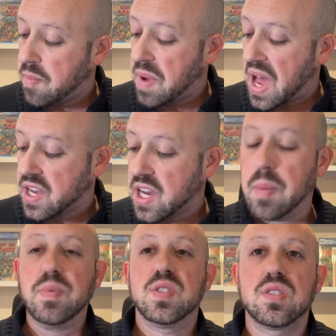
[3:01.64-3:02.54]
back
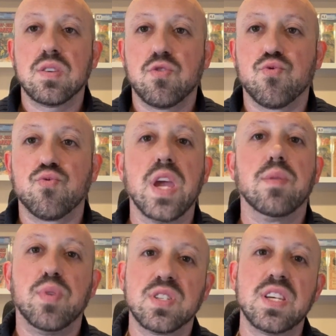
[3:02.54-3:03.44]
up. Just a
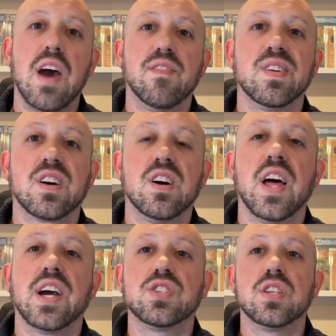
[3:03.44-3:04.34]
great book to have in your
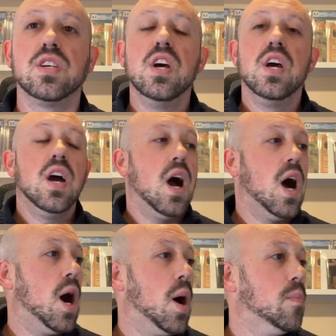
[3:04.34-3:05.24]
collection.
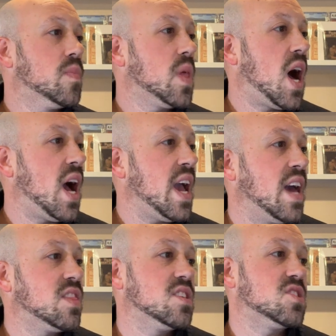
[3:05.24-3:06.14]
I
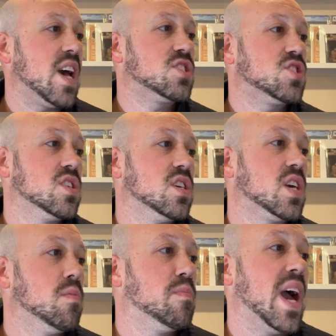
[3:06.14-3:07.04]
had this actually
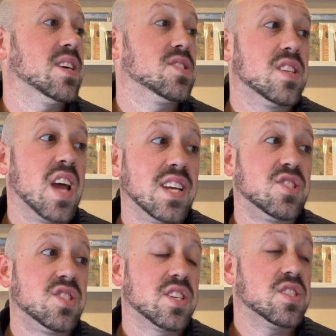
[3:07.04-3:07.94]
coming back as a
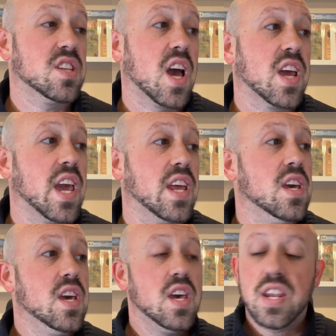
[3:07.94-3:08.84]
9.6 to 9.8.
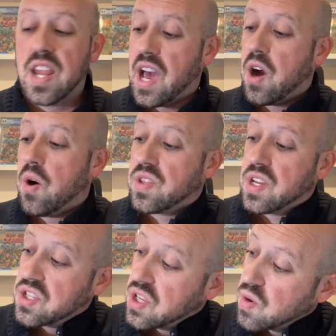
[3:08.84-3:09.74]
Now,
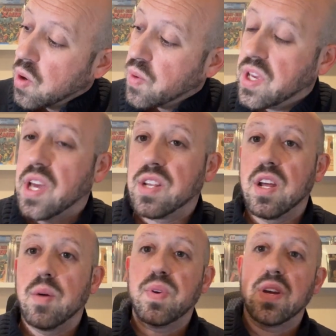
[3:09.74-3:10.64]
let's see where we ended
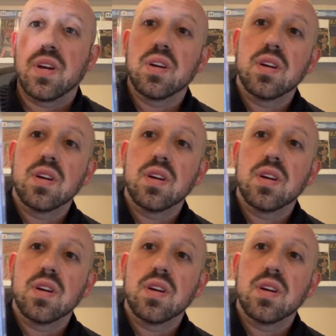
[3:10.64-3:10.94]
up here.